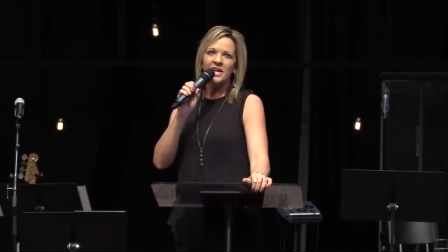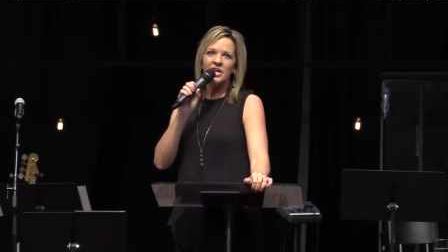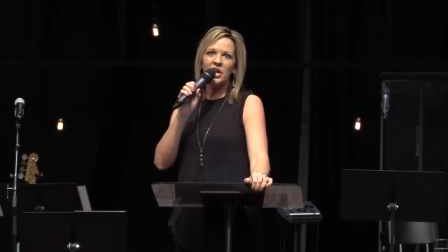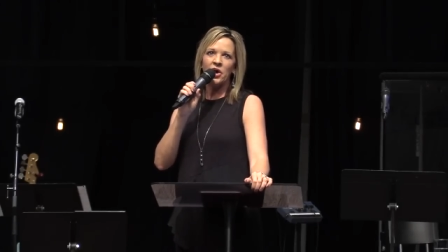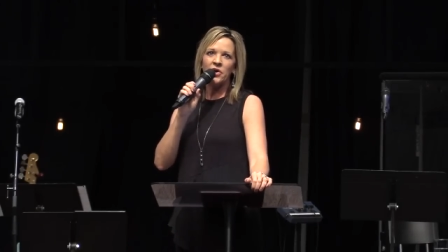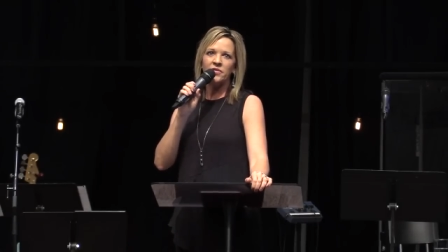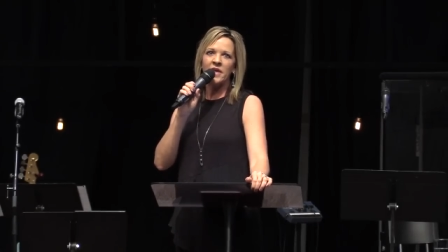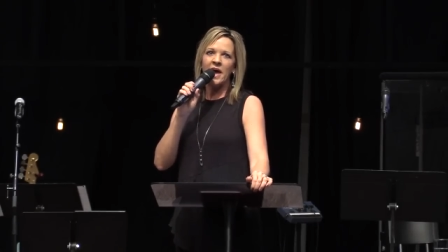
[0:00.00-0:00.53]
you
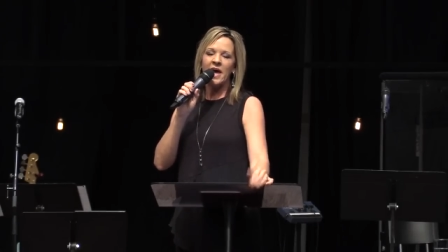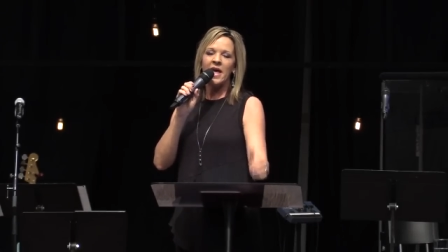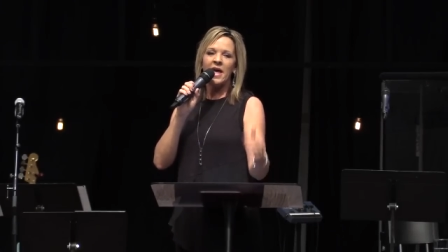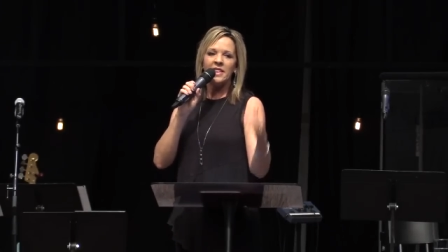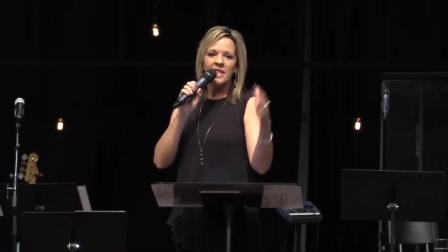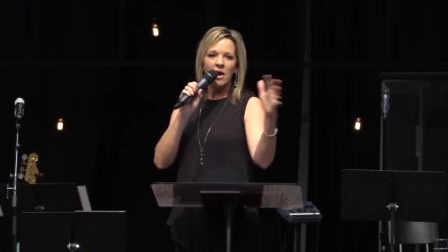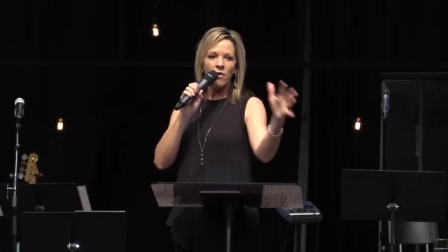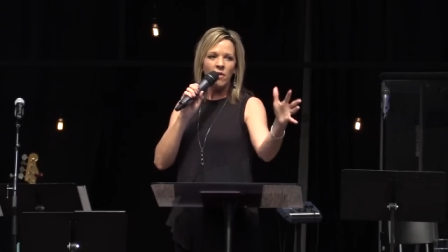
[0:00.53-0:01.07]
know, that,
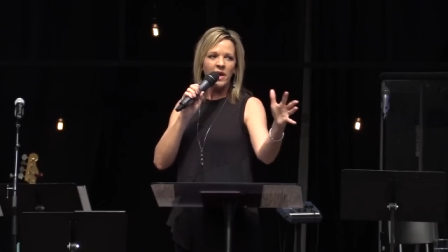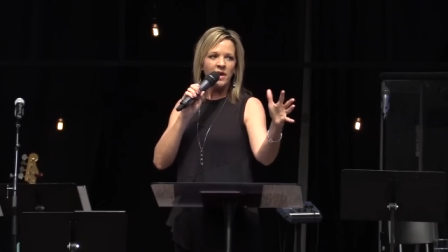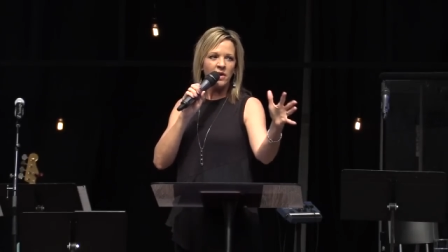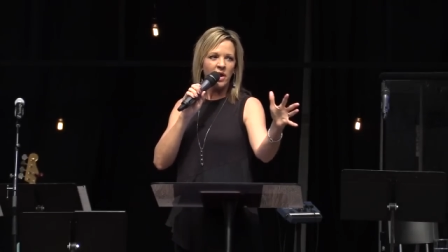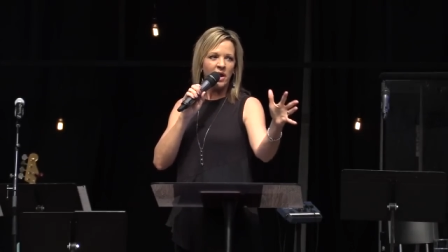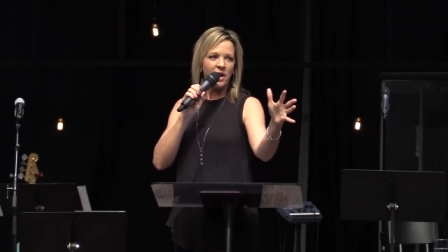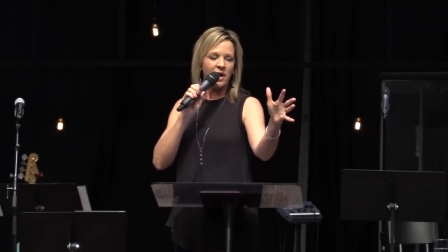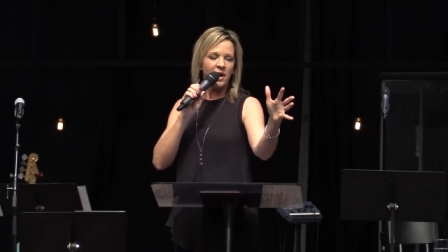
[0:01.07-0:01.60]
that
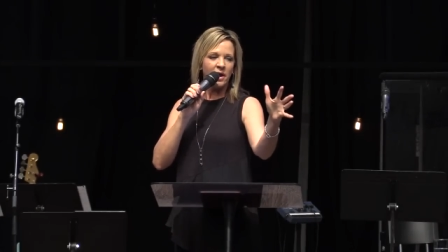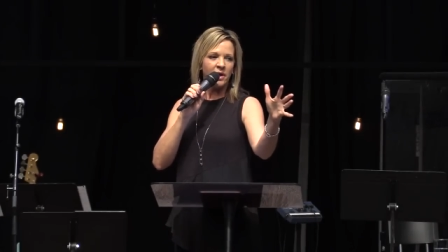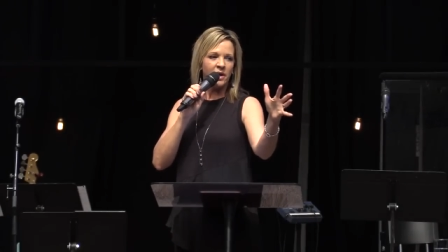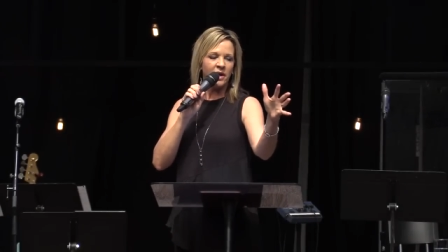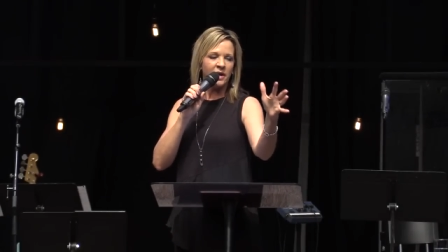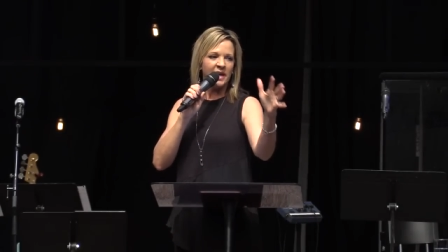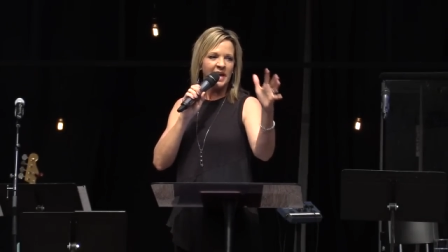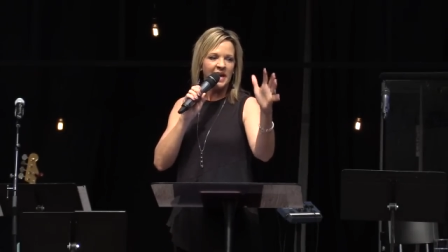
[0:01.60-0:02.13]
uh,
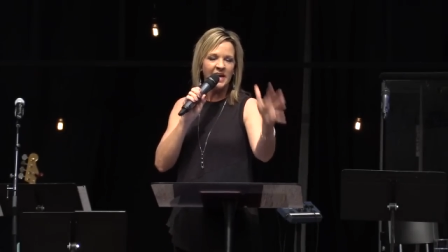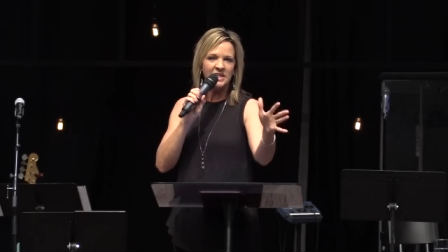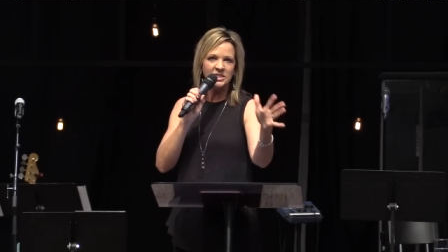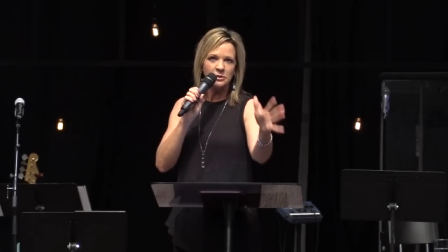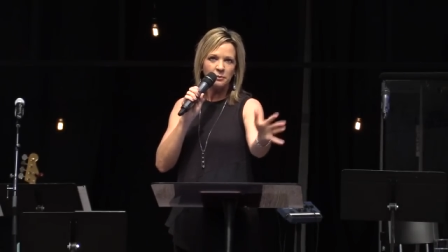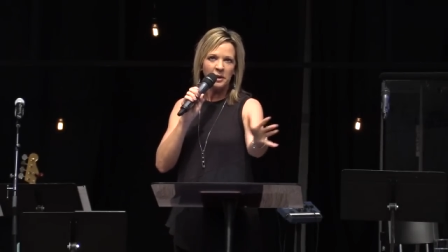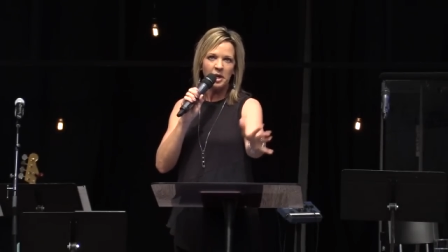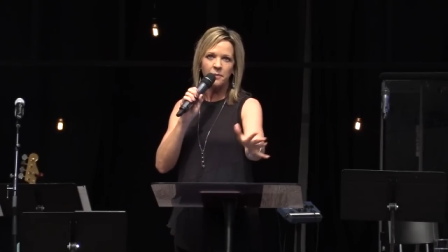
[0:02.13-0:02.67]
uh,
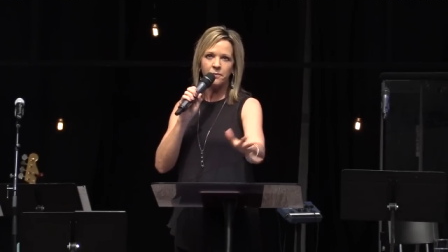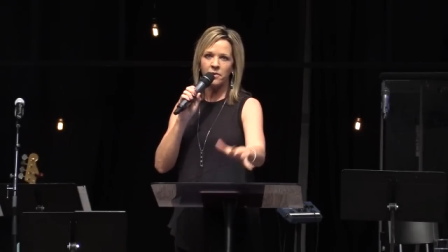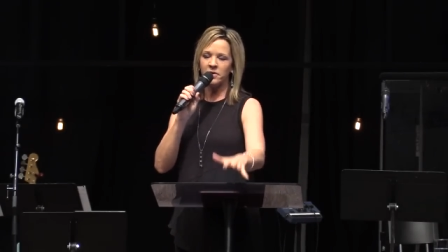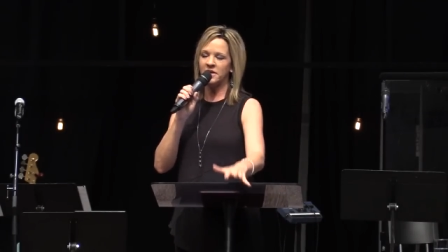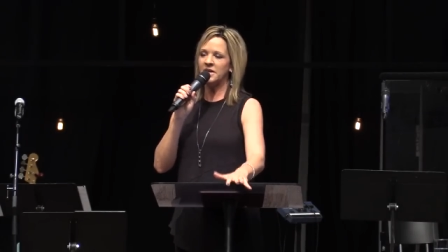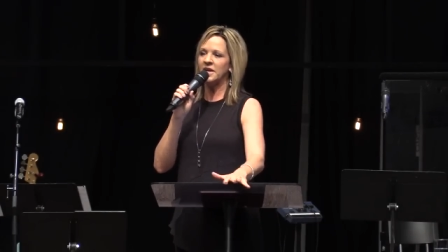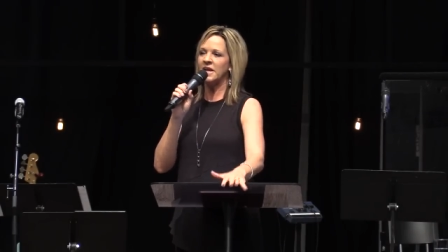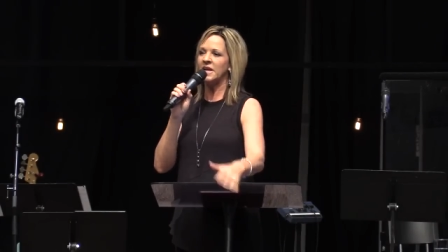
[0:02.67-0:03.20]
his people,
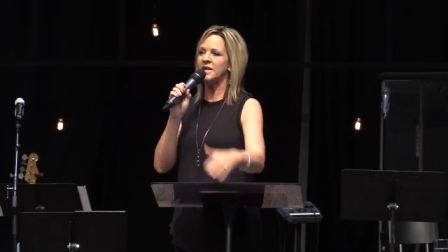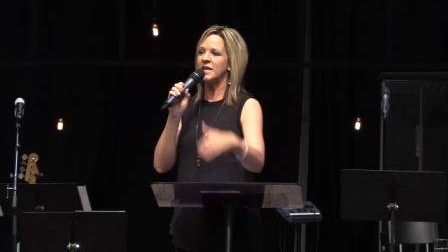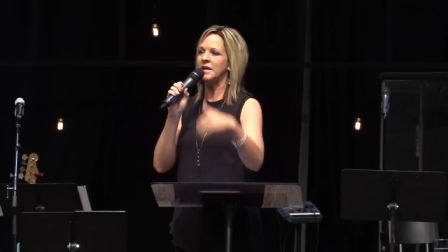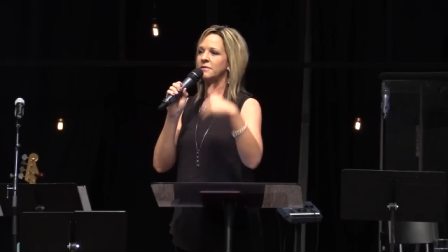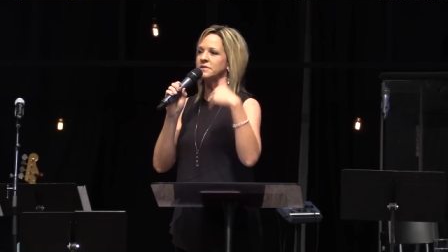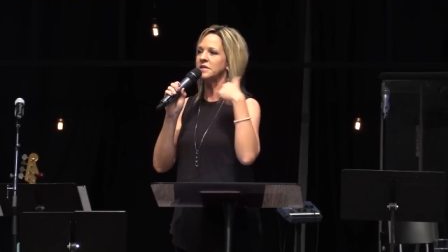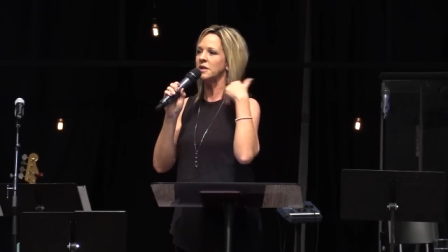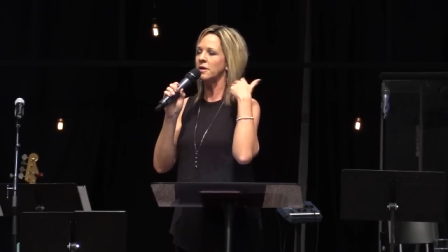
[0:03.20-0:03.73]
he, he
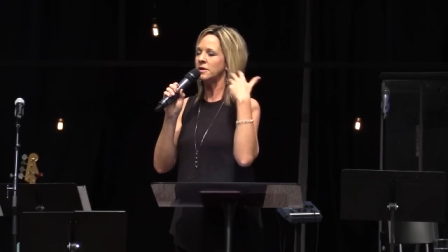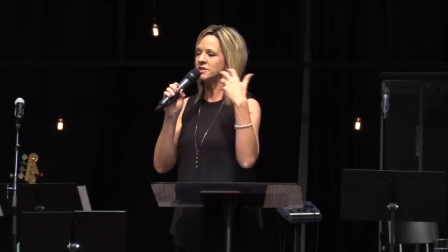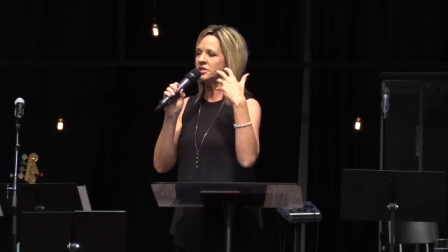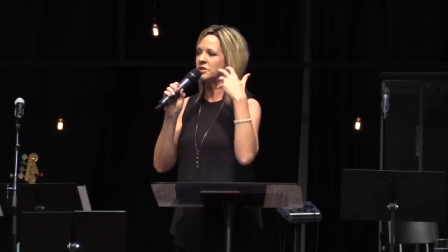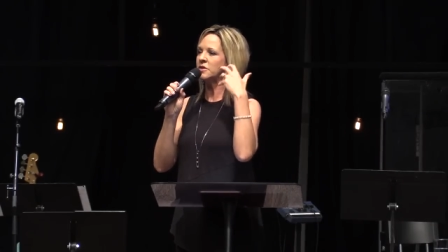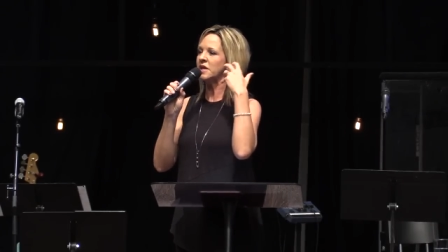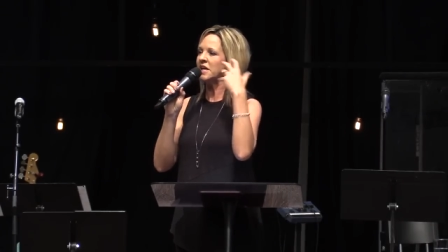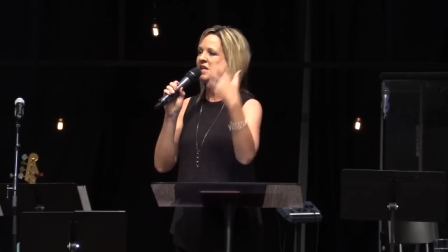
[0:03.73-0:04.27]
gives it
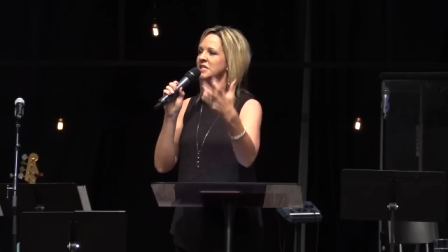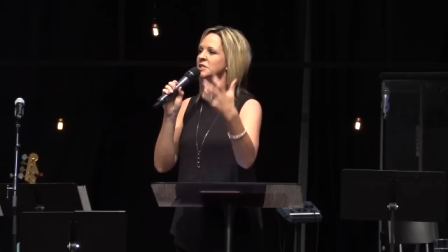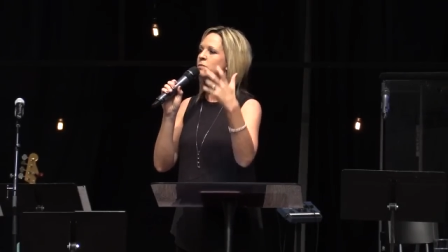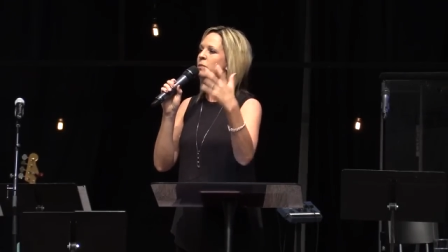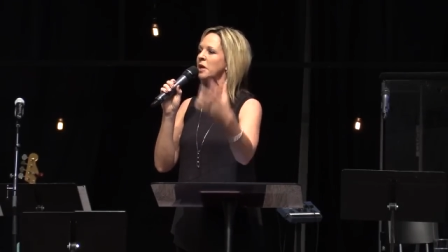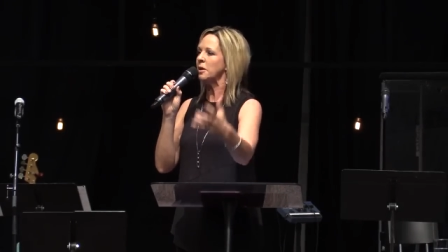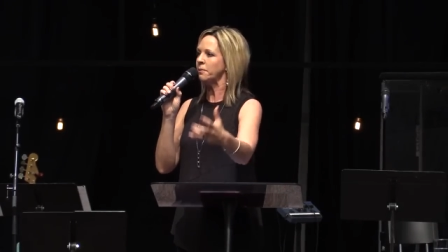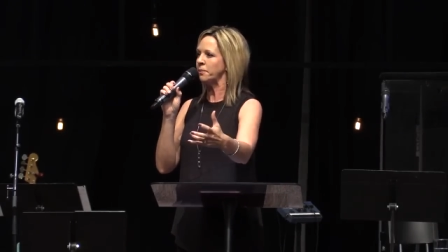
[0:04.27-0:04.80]
to his
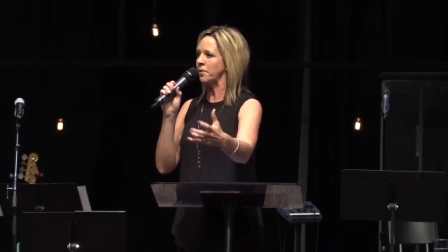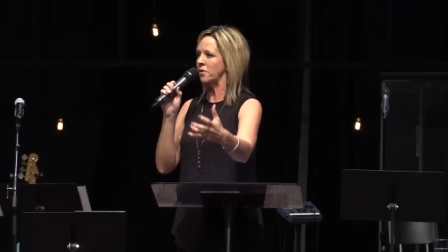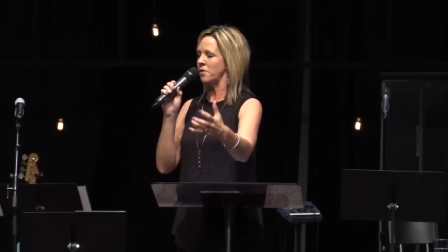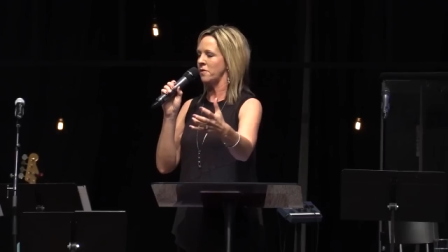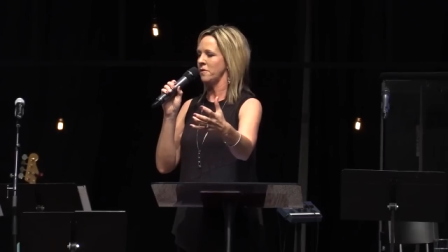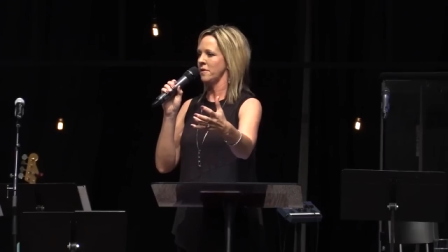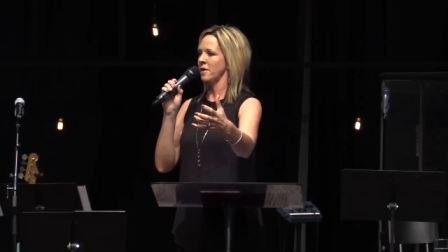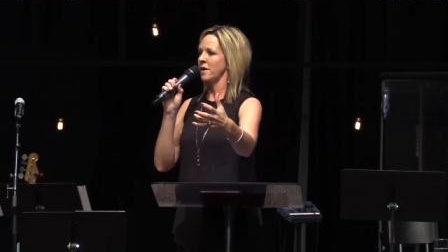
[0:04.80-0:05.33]

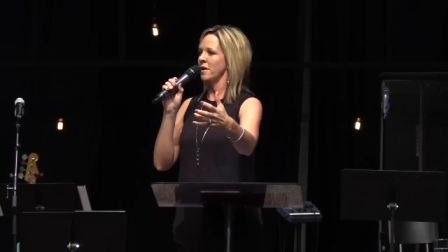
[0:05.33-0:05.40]
people,